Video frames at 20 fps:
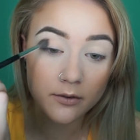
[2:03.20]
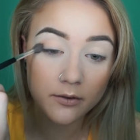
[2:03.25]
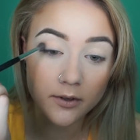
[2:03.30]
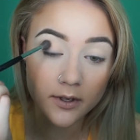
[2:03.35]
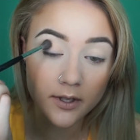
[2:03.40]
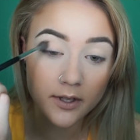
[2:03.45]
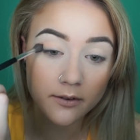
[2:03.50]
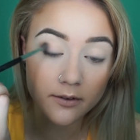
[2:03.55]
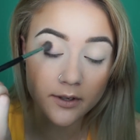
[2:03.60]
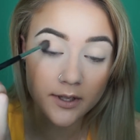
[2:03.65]

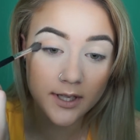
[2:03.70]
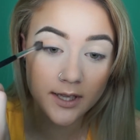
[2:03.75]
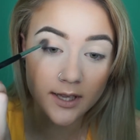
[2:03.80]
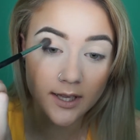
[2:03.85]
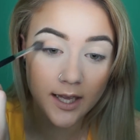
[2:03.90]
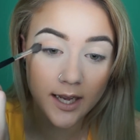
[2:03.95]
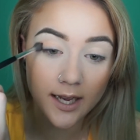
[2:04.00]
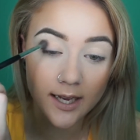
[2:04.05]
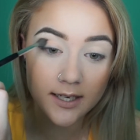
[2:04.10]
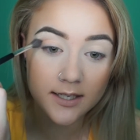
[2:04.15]
really, really
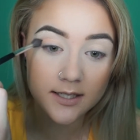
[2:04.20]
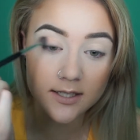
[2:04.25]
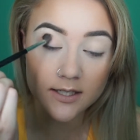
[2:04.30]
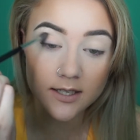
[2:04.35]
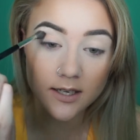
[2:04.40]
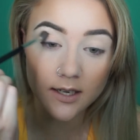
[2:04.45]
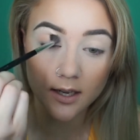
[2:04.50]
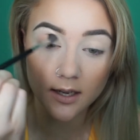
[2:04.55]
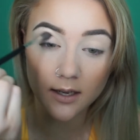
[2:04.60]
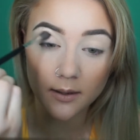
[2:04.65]
light
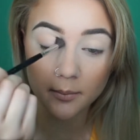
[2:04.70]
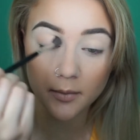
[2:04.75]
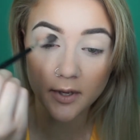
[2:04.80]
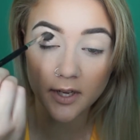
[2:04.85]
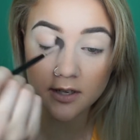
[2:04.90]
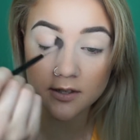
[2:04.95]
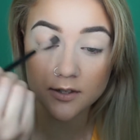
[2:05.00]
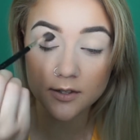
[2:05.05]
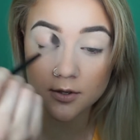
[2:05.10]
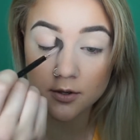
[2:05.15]

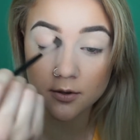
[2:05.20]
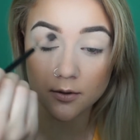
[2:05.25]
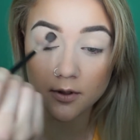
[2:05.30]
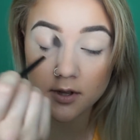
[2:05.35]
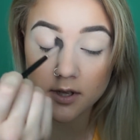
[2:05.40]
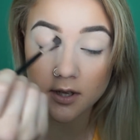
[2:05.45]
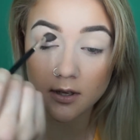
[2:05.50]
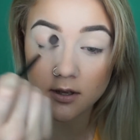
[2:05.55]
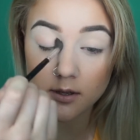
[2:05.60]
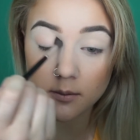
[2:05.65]
into
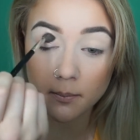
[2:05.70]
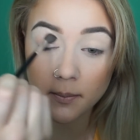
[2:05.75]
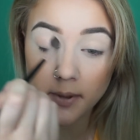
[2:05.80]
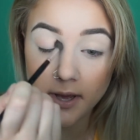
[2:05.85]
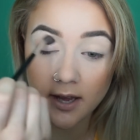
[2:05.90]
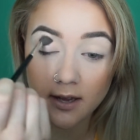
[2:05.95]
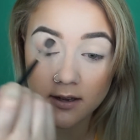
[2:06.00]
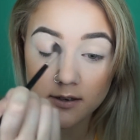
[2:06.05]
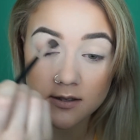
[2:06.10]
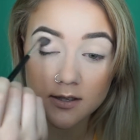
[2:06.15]
the
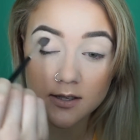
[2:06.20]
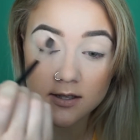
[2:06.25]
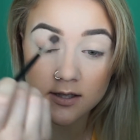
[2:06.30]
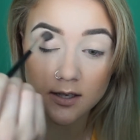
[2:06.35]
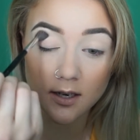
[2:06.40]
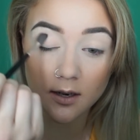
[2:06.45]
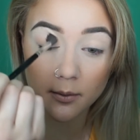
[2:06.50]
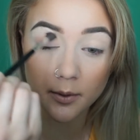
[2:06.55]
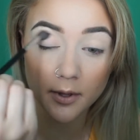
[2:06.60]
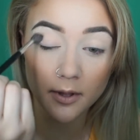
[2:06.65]
pan to
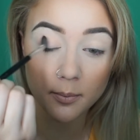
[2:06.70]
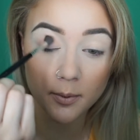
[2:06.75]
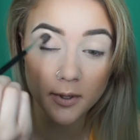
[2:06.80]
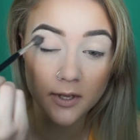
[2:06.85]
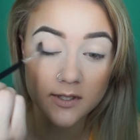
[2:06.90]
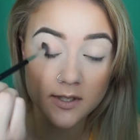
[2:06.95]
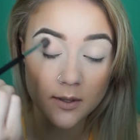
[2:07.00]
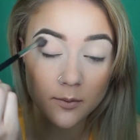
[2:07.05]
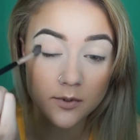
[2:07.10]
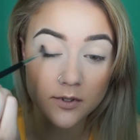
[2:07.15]
start with
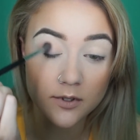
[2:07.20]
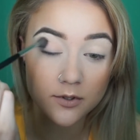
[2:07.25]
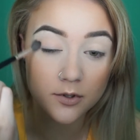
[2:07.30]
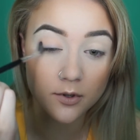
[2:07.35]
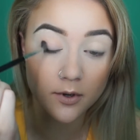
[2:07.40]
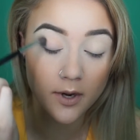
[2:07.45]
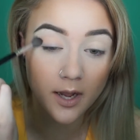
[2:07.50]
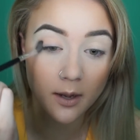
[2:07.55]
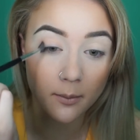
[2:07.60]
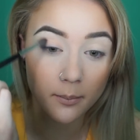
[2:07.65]
because I wasn't
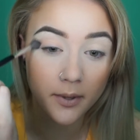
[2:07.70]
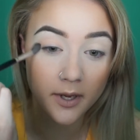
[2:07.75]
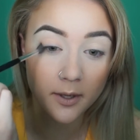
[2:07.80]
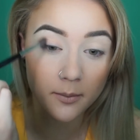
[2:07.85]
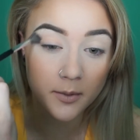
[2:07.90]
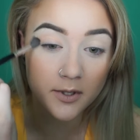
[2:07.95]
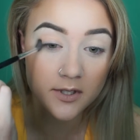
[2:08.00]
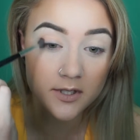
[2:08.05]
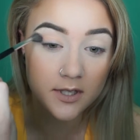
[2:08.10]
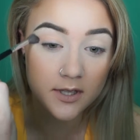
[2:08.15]
sure how
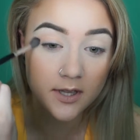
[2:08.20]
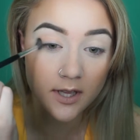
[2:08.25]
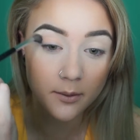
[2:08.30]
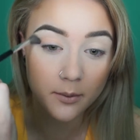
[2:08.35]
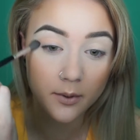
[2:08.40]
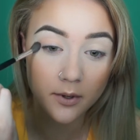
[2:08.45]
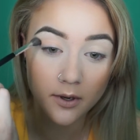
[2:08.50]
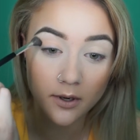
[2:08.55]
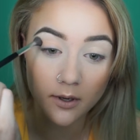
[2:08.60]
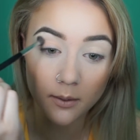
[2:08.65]
pigmented they
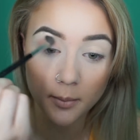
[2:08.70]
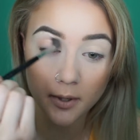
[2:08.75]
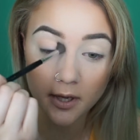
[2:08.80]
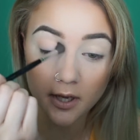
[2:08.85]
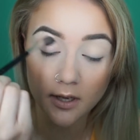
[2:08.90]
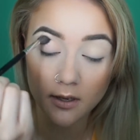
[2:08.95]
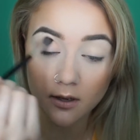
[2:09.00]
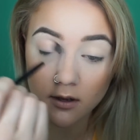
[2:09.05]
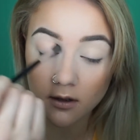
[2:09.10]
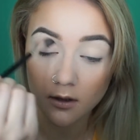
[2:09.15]
were going to
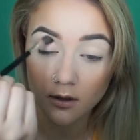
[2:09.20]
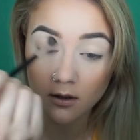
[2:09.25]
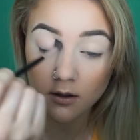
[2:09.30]
be,